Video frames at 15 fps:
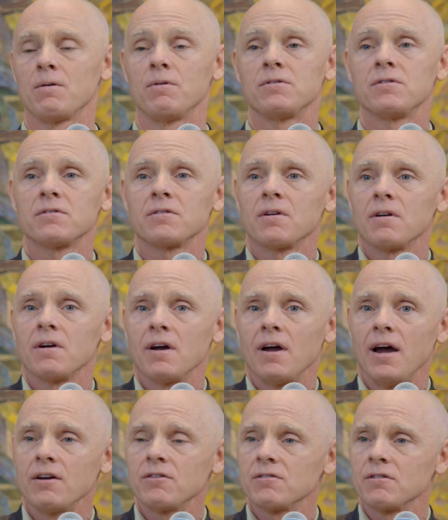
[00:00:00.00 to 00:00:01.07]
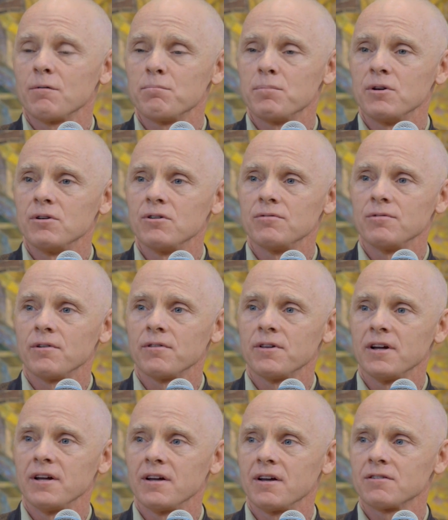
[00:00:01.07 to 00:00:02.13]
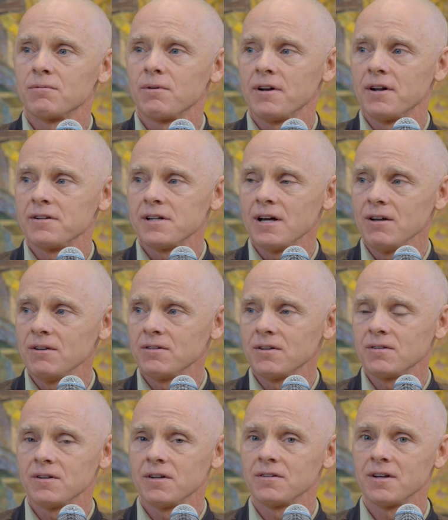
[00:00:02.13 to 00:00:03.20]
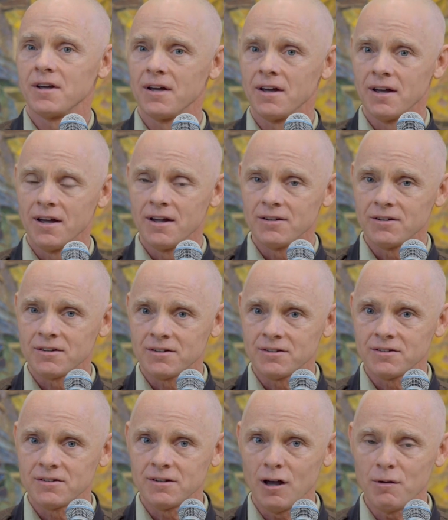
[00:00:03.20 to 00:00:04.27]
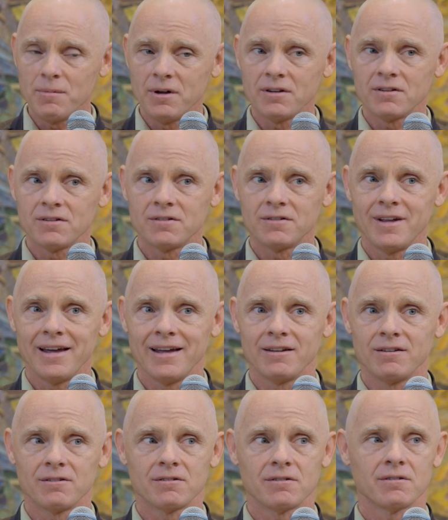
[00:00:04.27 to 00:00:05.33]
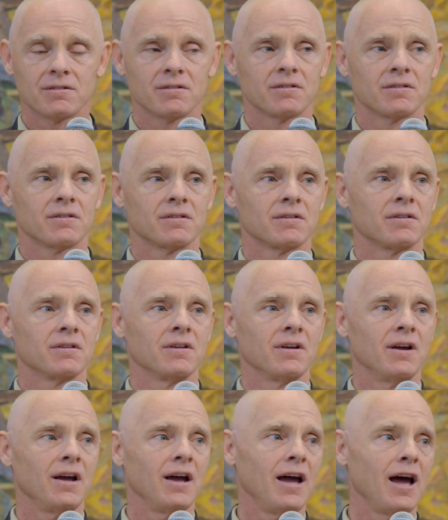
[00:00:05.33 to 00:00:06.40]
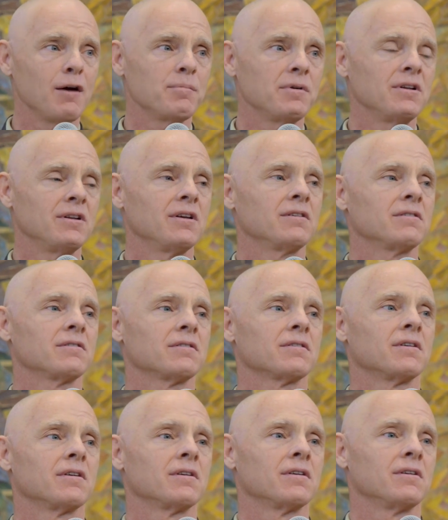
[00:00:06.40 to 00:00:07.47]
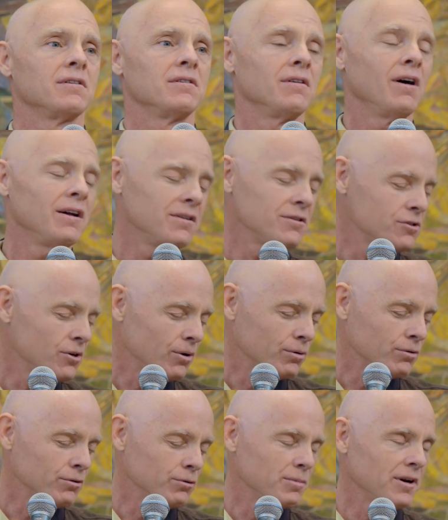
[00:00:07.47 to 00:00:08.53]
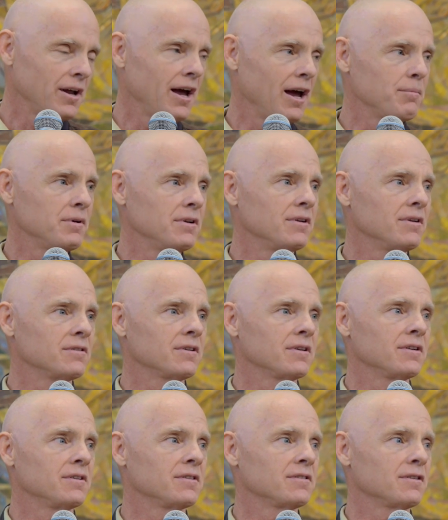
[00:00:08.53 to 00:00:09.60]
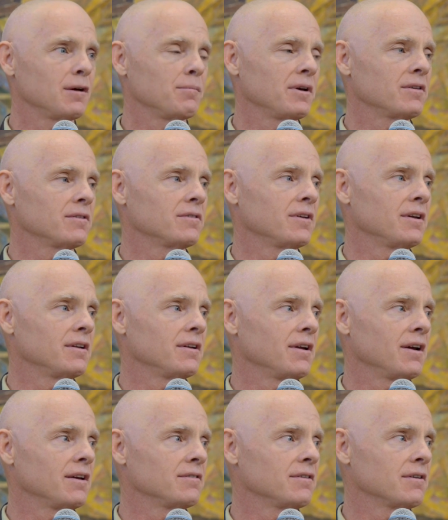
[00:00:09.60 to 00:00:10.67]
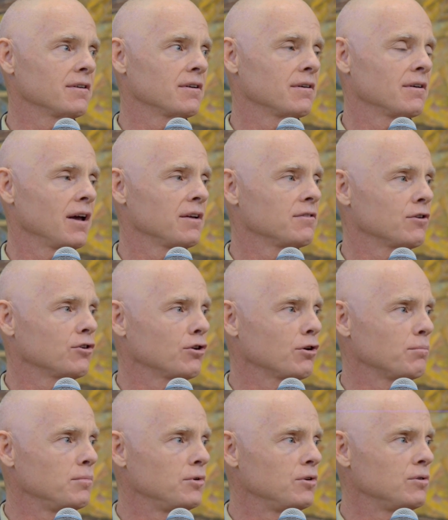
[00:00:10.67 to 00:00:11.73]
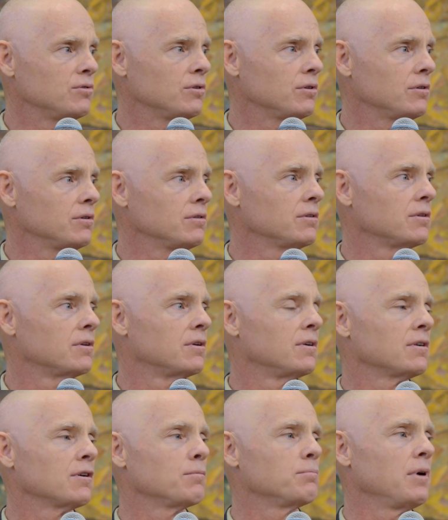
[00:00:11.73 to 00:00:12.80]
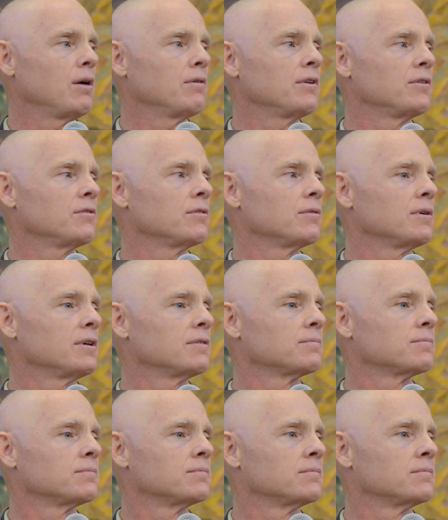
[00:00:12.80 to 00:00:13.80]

which is actually a beautiful thing, because what it tells us is, to some extent, happiness, not in total, but happiness to some extent has a communal component to it.